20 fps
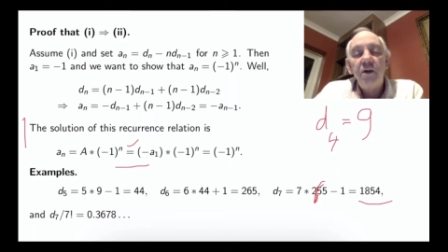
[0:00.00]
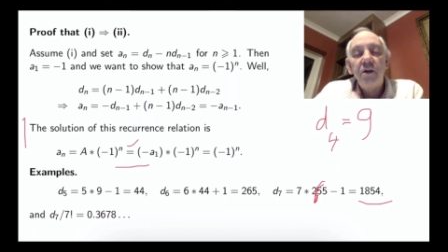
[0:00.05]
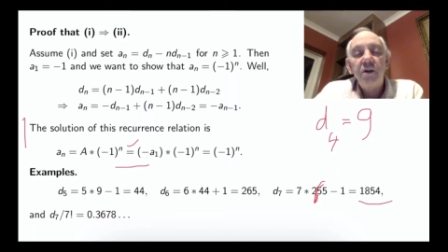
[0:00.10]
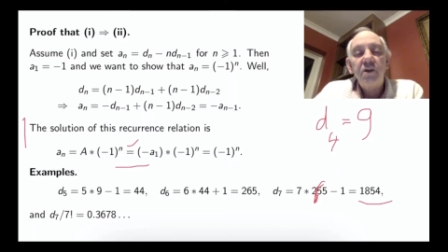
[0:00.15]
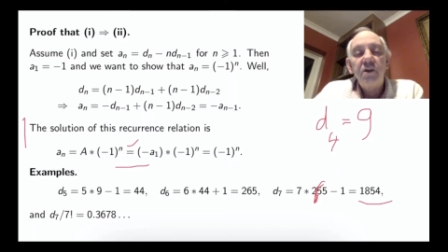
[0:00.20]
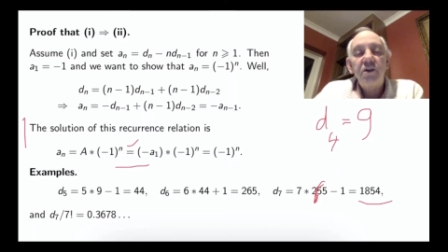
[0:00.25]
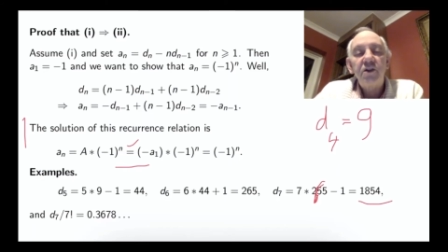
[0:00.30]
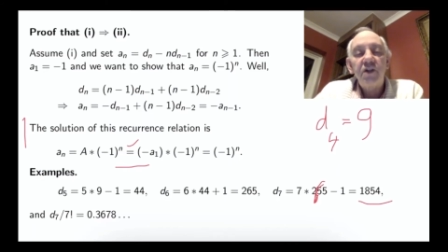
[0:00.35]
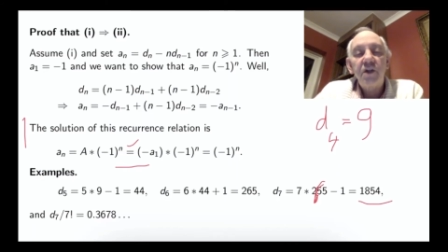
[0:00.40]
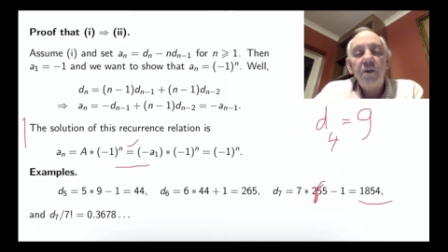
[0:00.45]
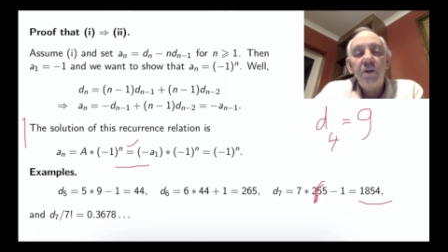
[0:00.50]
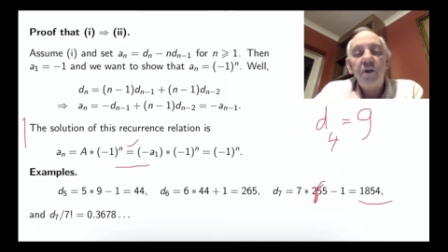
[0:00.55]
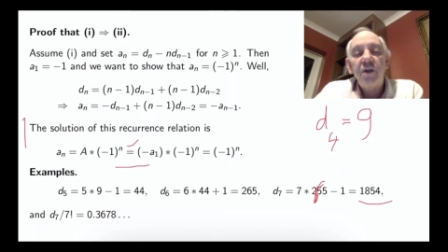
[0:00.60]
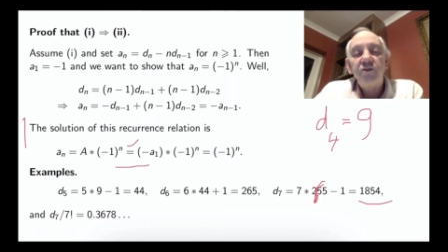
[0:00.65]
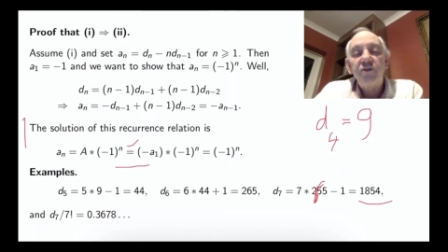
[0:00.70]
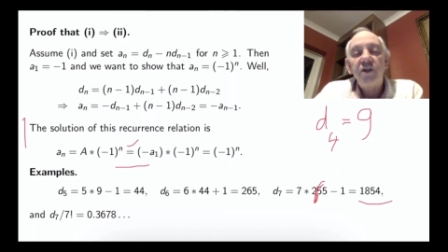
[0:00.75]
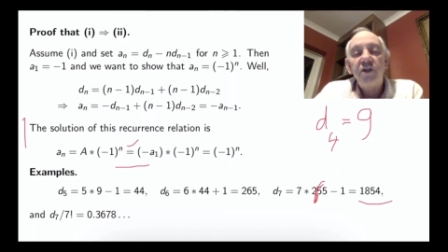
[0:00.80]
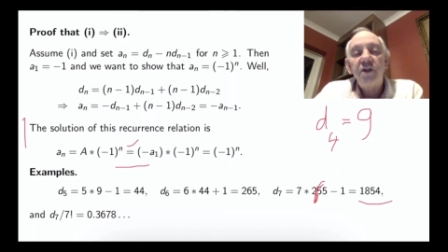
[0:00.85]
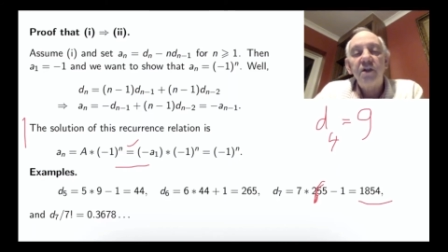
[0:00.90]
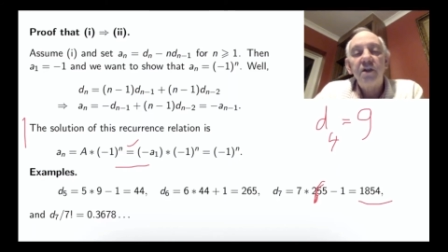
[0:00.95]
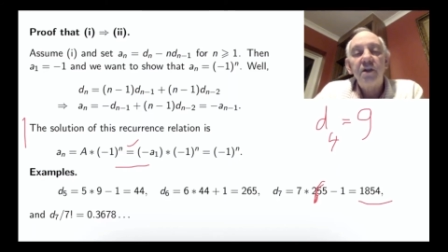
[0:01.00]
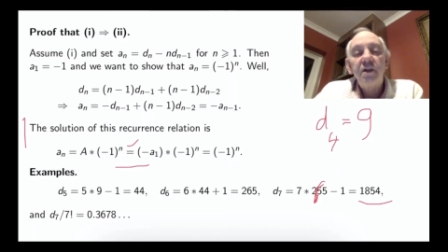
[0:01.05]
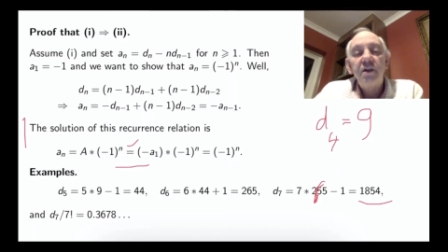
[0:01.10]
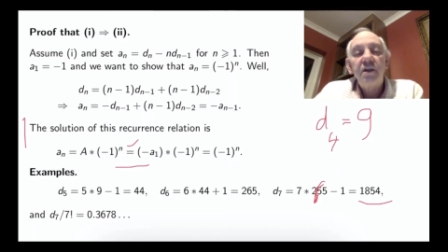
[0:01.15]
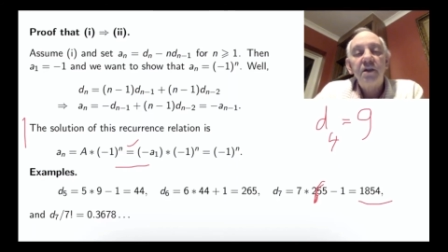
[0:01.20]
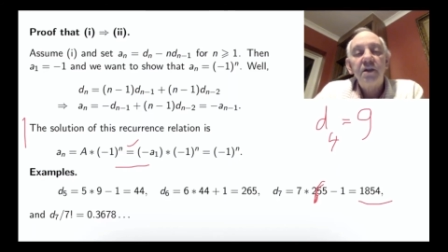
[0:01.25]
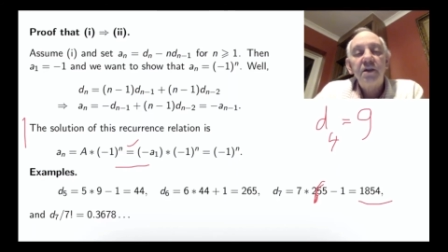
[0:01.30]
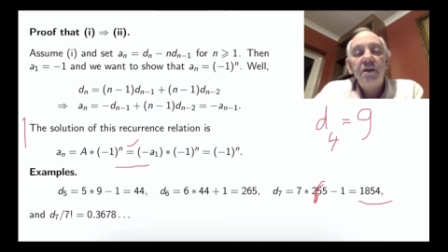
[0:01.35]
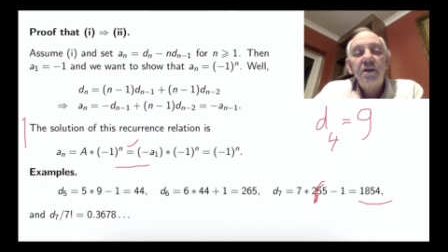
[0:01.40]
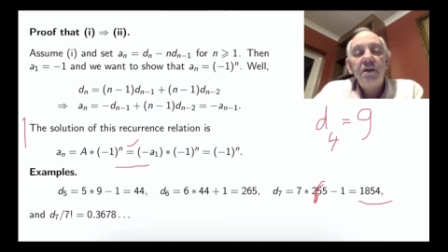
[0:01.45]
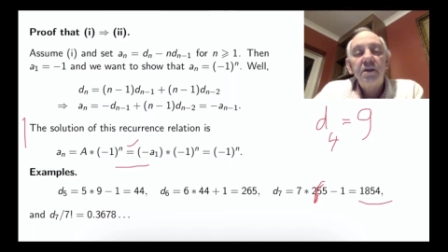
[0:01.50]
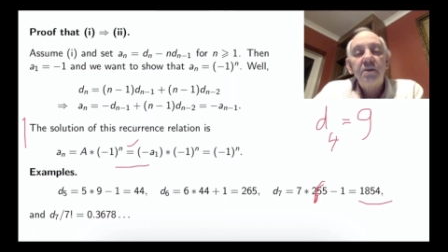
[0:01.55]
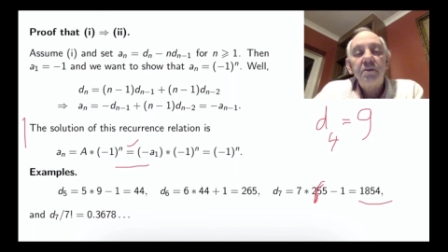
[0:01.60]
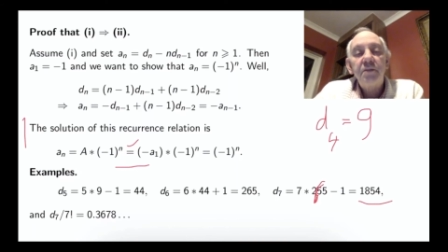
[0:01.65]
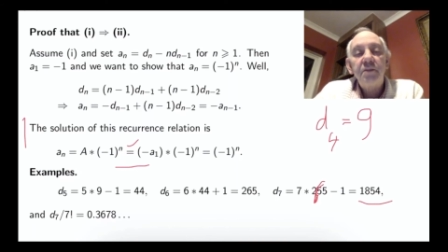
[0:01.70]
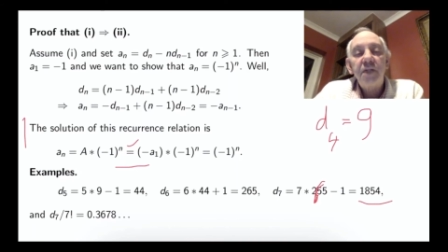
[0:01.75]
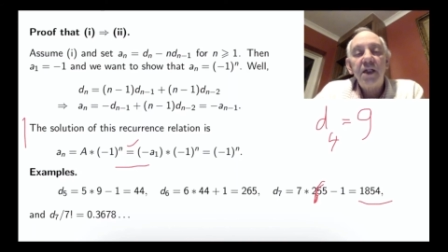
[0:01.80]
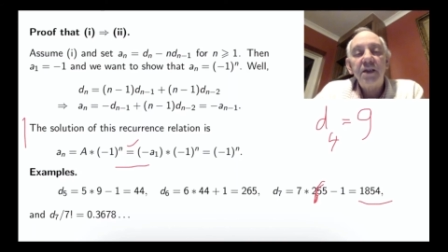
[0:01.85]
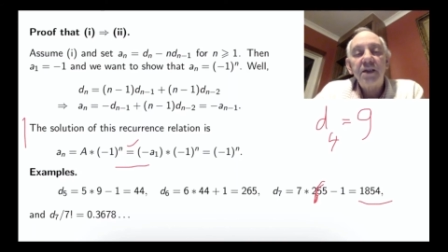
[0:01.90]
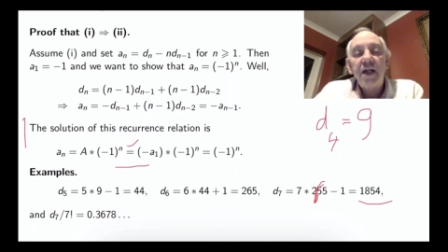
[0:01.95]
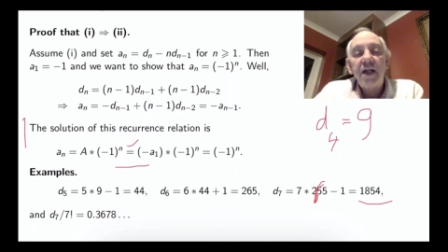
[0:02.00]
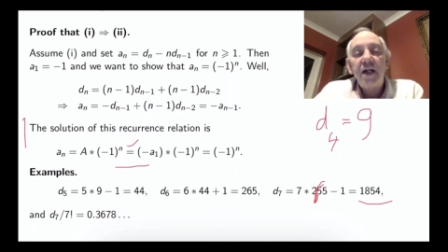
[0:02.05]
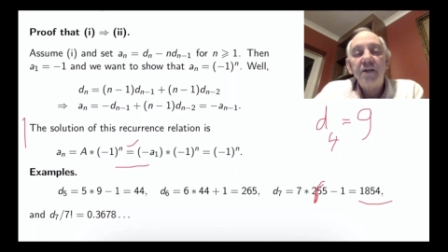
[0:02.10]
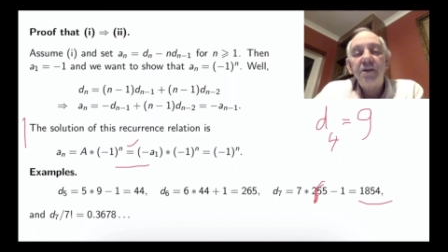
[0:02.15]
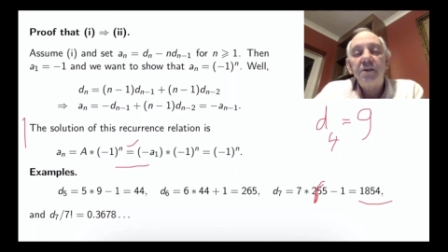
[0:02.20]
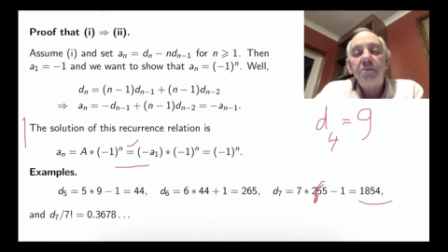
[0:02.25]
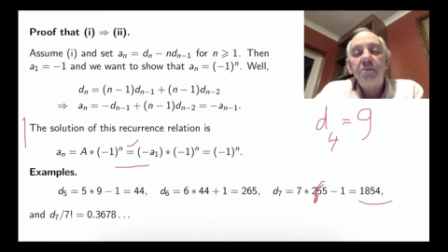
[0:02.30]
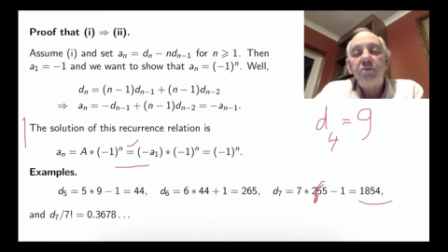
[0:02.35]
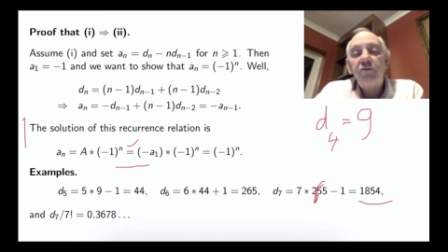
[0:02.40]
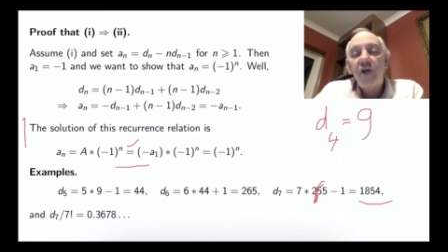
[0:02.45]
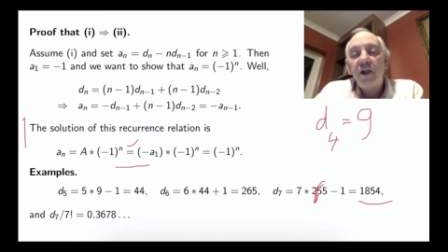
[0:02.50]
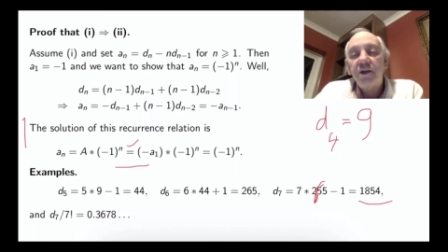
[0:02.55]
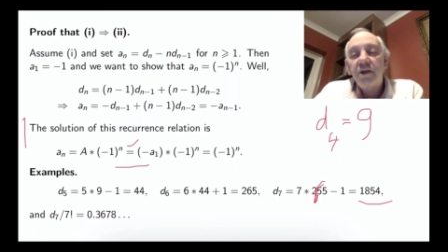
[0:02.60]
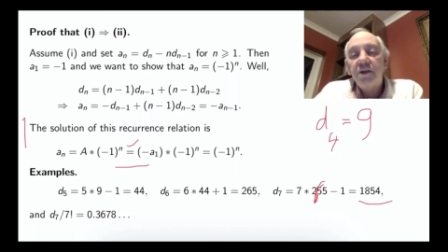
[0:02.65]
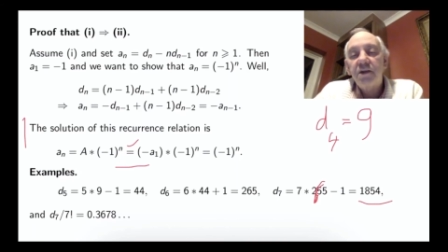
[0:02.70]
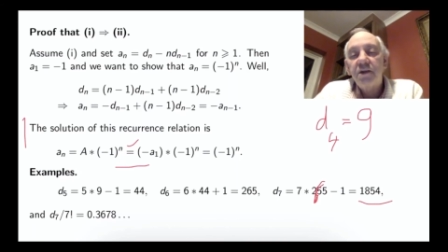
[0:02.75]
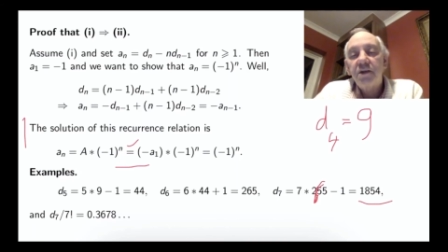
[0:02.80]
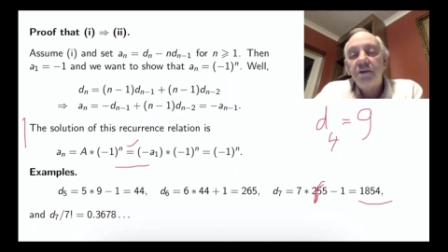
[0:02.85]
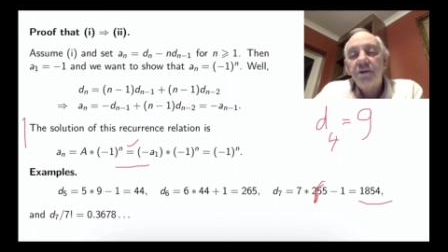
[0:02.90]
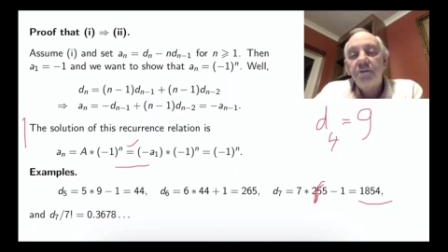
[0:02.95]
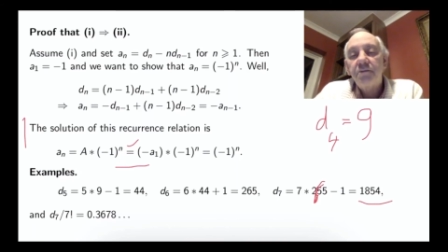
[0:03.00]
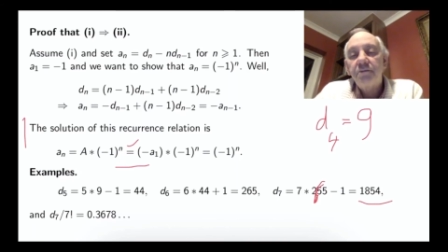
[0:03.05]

and see whether it bears out in practice.